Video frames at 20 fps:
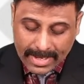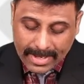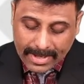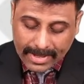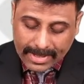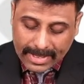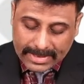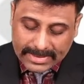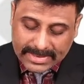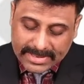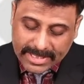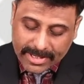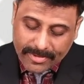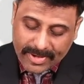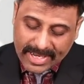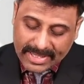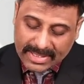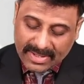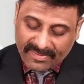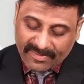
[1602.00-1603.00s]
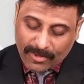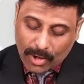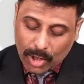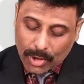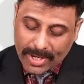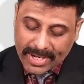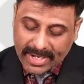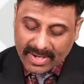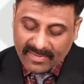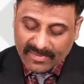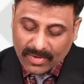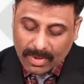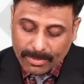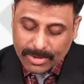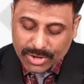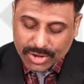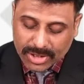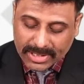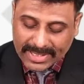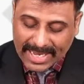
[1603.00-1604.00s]
Considering the following
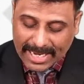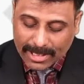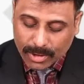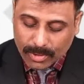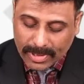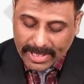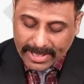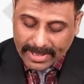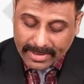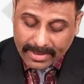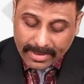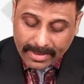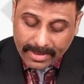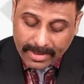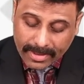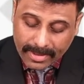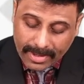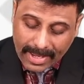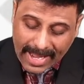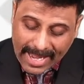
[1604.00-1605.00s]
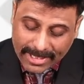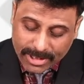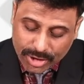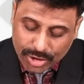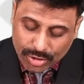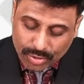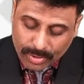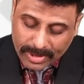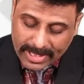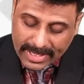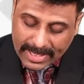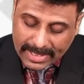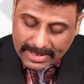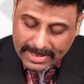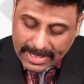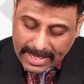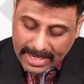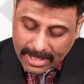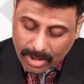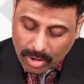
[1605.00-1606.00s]
information, calculate actuarial
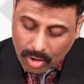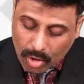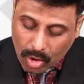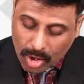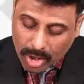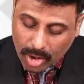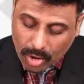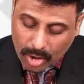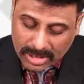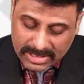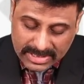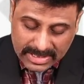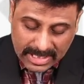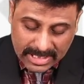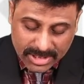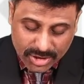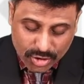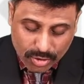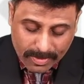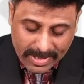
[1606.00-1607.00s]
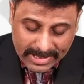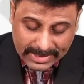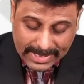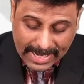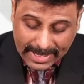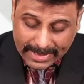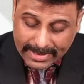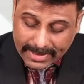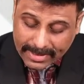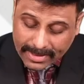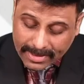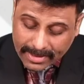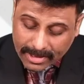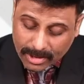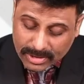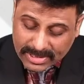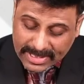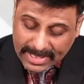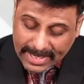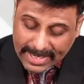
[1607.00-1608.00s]
gain or loss, assuming that, now
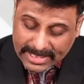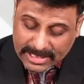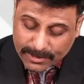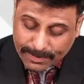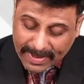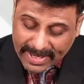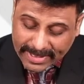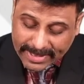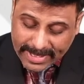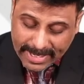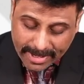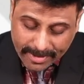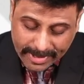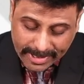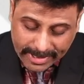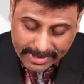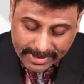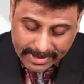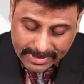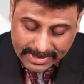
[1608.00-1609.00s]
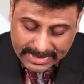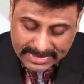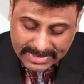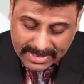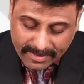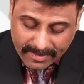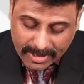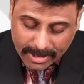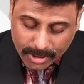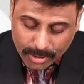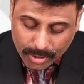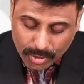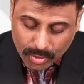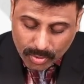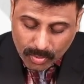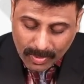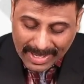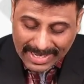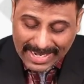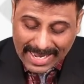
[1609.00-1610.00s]
see, expected return is given to you
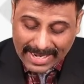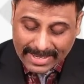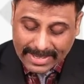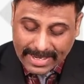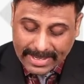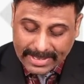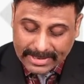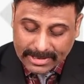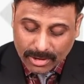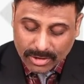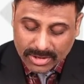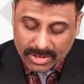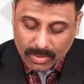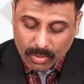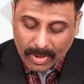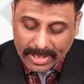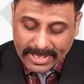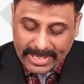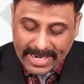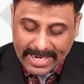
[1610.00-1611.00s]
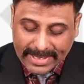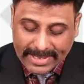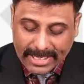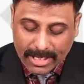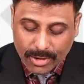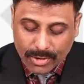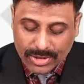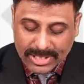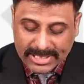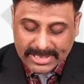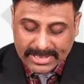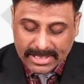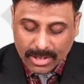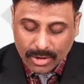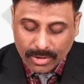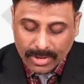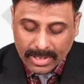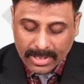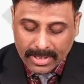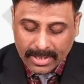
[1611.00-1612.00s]
1,90,000. What did I tell you just
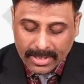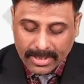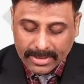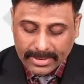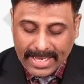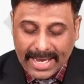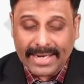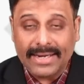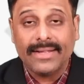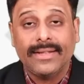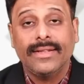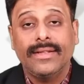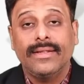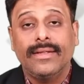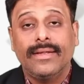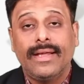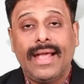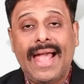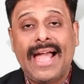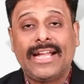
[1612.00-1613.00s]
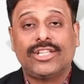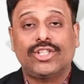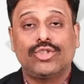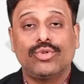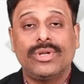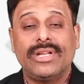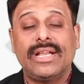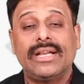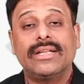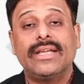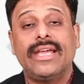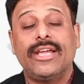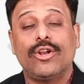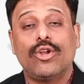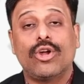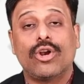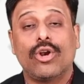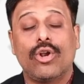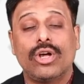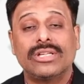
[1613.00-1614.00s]
now? That actuarial gain
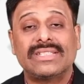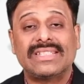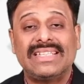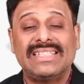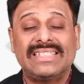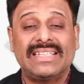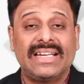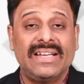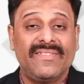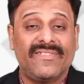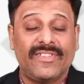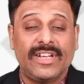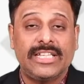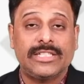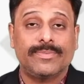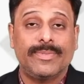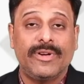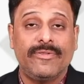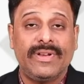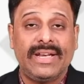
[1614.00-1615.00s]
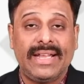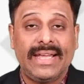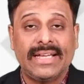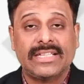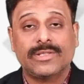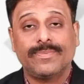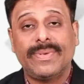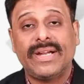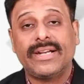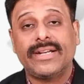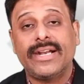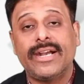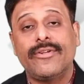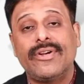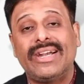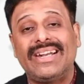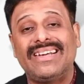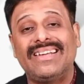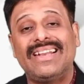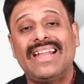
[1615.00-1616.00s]
or loss is the difference between expected
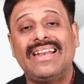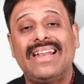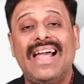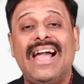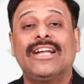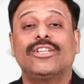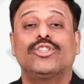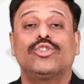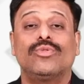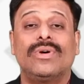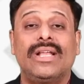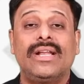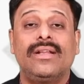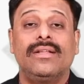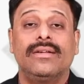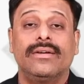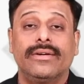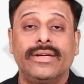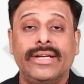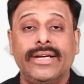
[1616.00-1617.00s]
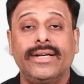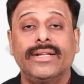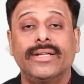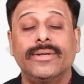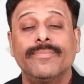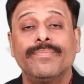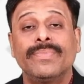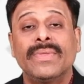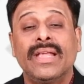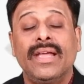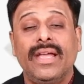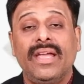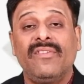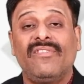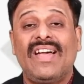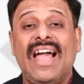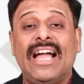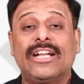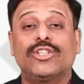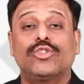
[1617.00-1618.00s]
return and actual return. If
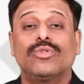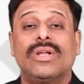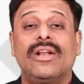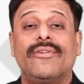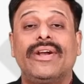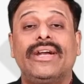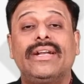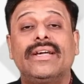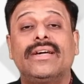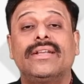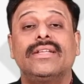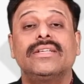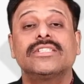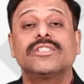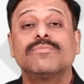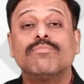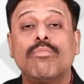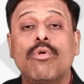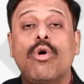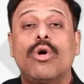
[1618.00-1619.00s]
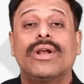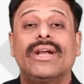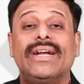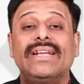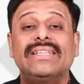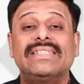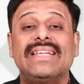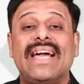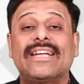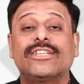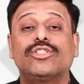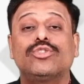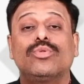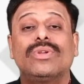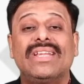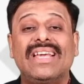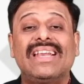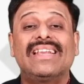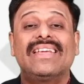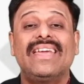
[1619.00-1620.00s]
actual return is more, it is
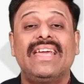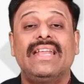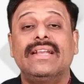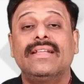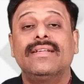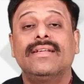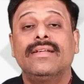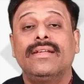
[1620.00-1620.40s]
actuarial gain.